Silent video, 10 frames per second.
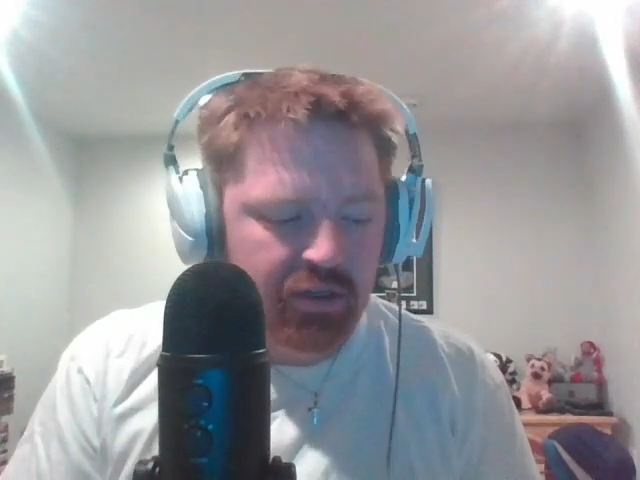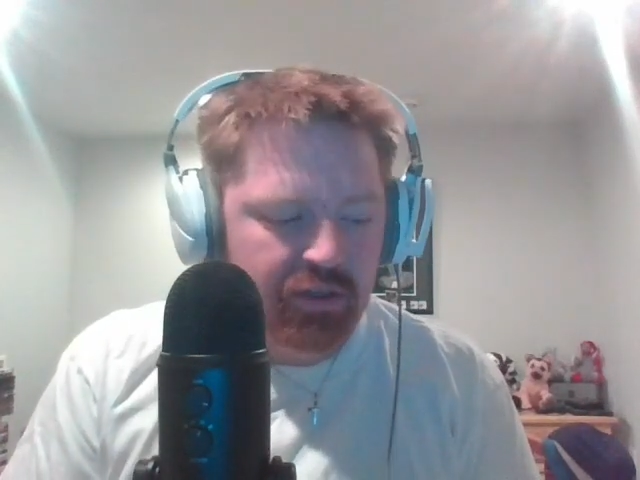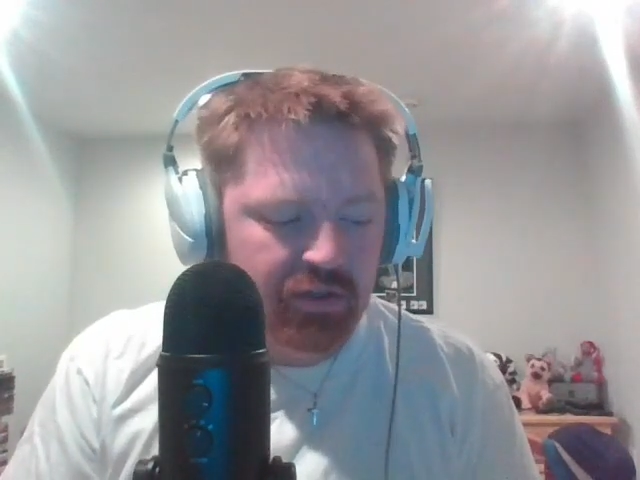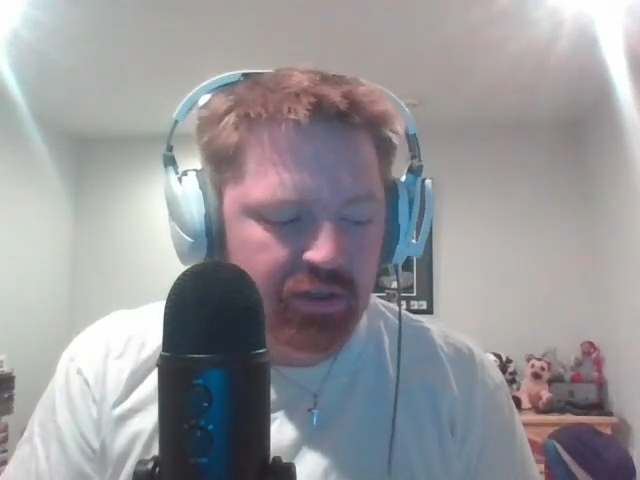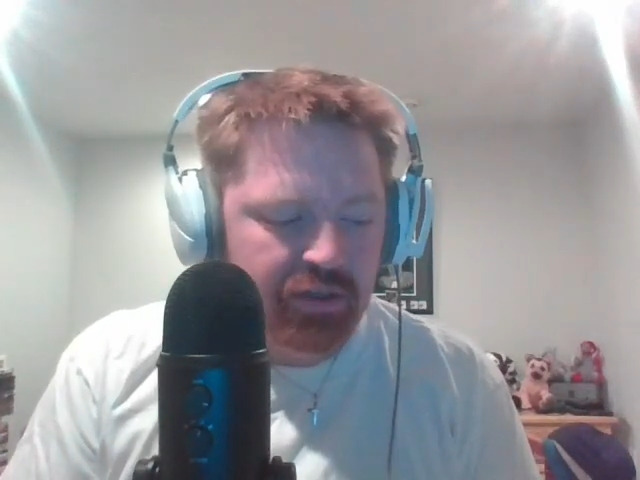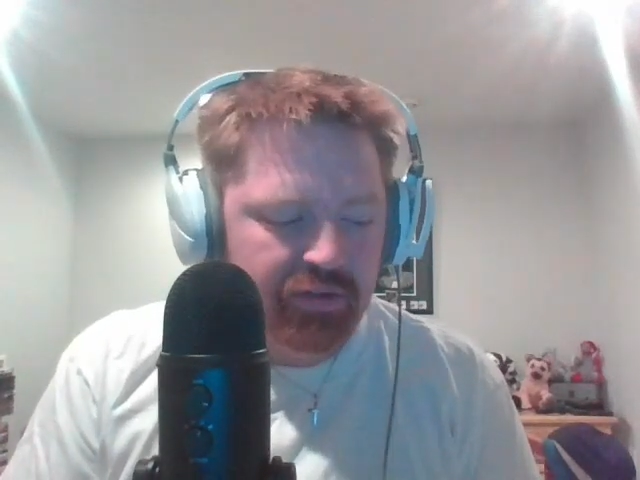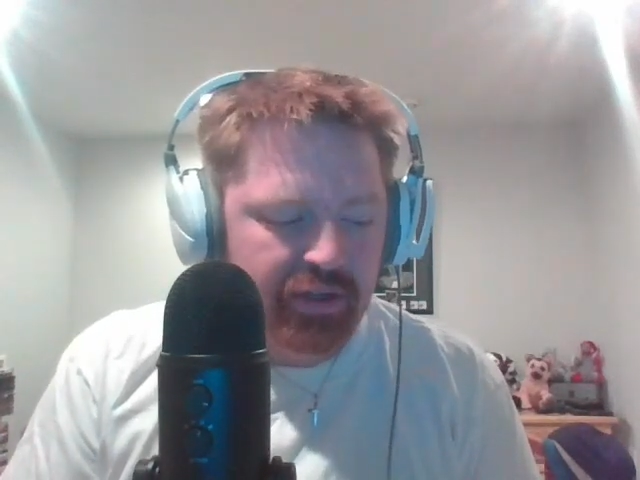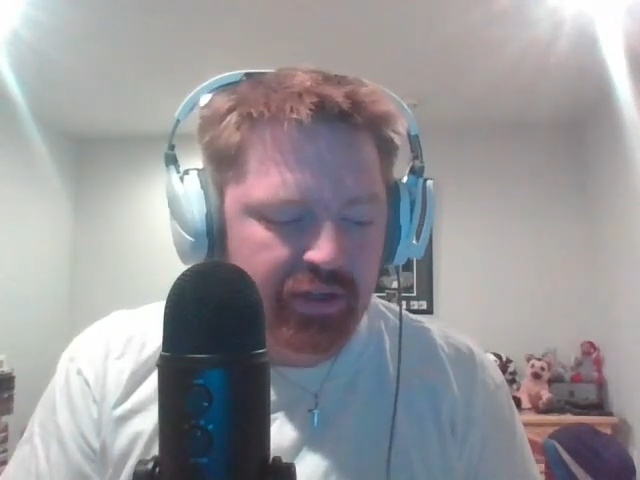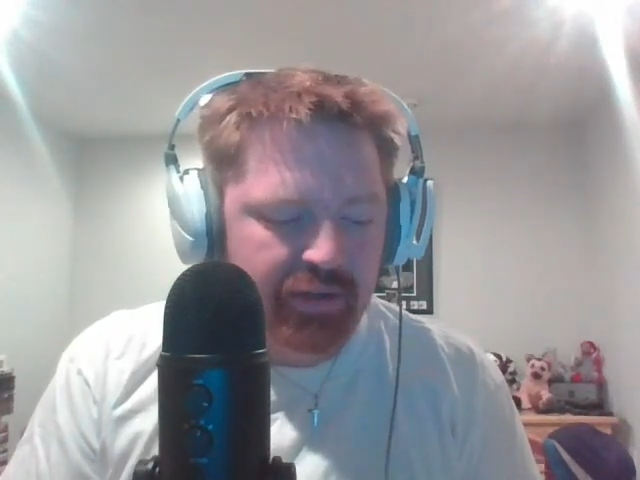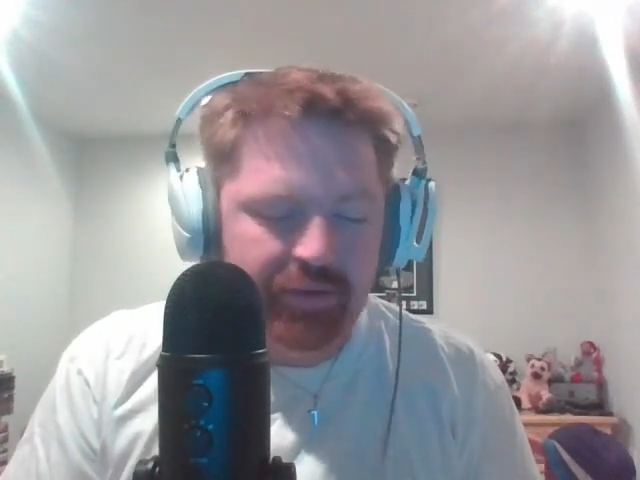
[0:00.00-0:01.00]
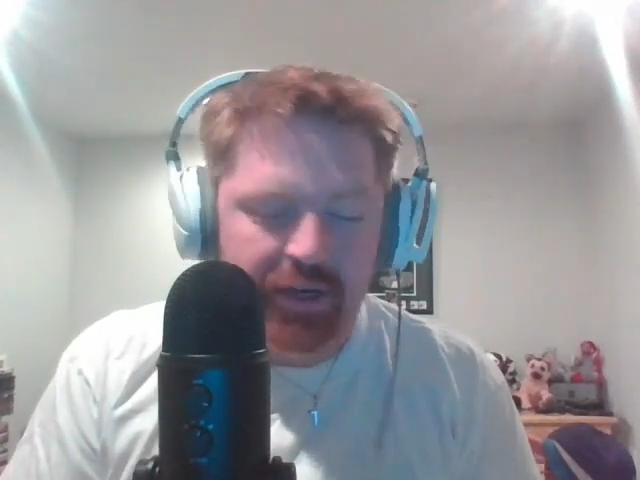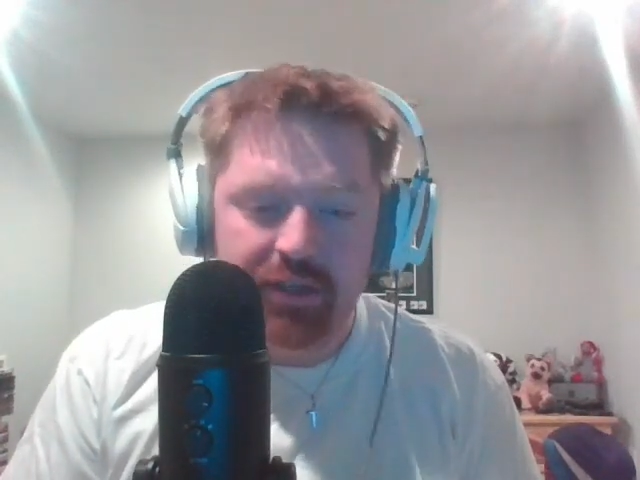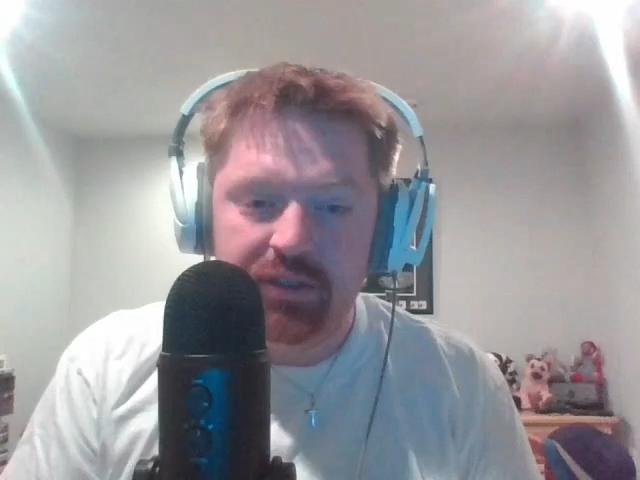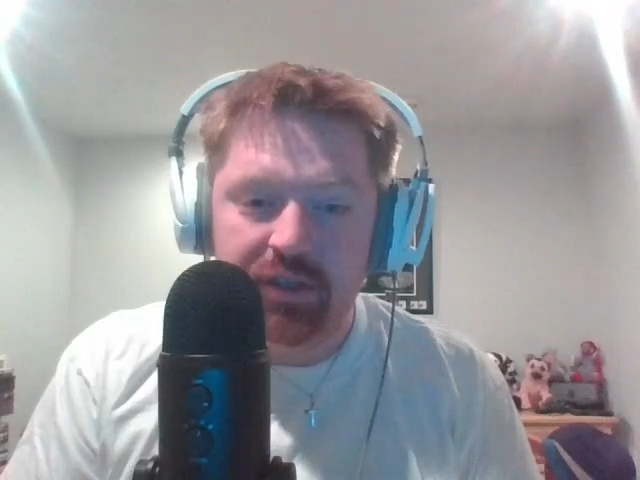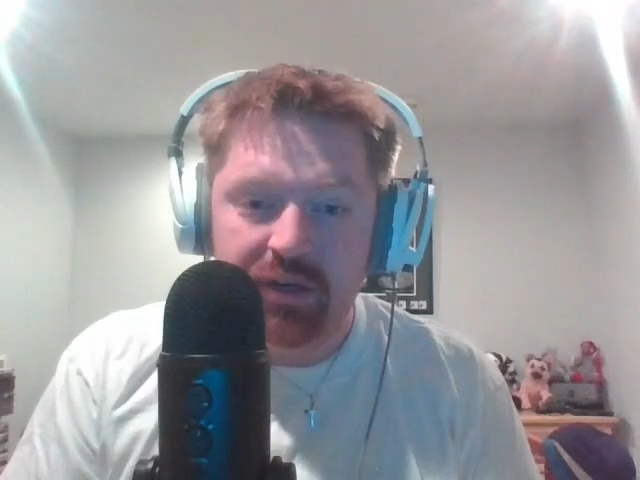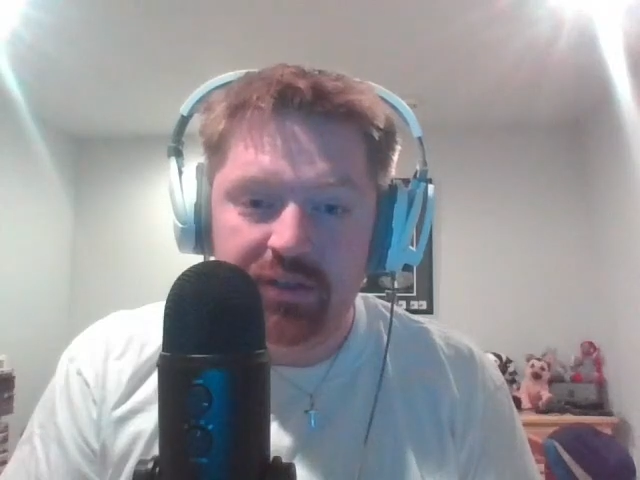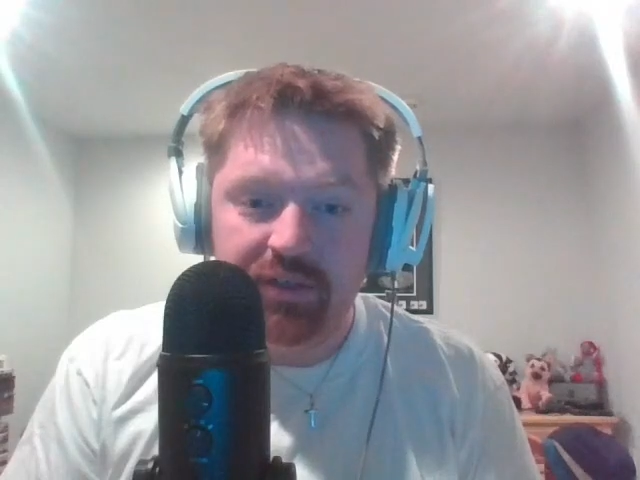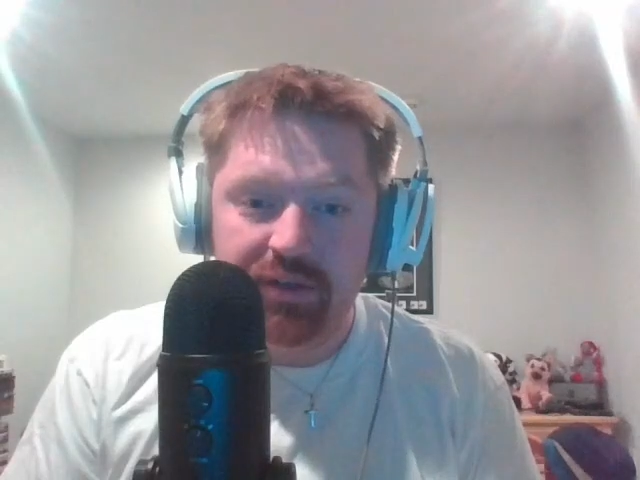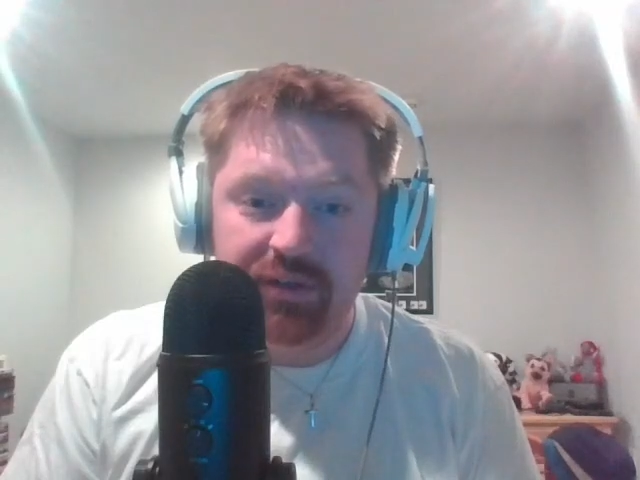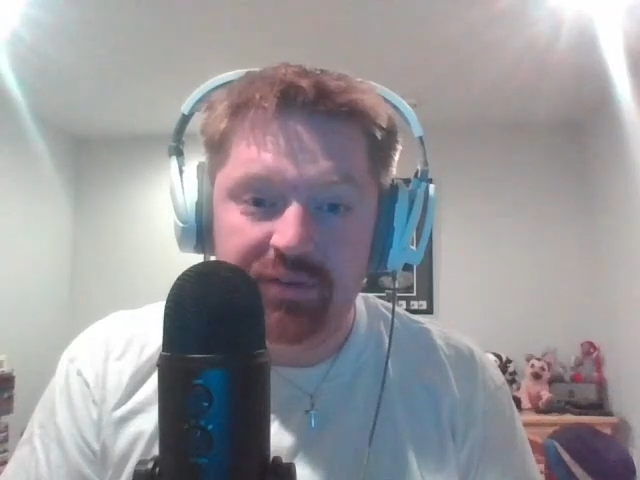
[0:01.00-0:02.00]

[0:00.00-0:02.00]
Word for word: It's good to see them not charger their